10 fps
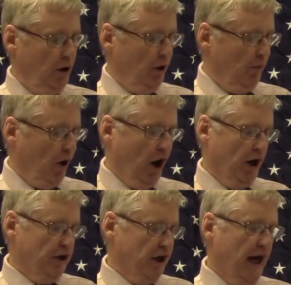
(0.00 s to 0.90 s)

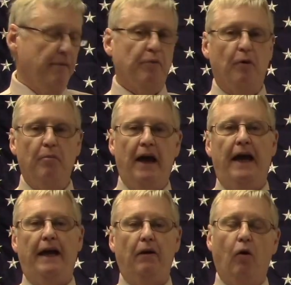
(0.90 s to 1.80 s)
March, April,
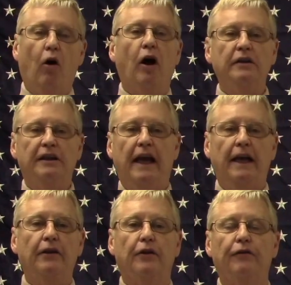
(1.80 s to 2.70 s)
May, all
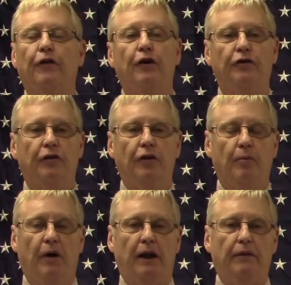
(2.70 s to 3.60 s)
dated the 1st of the
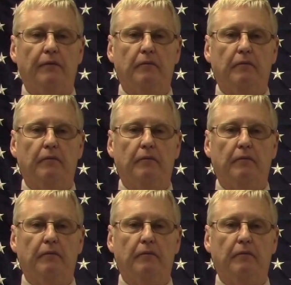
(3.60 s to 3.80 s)
month.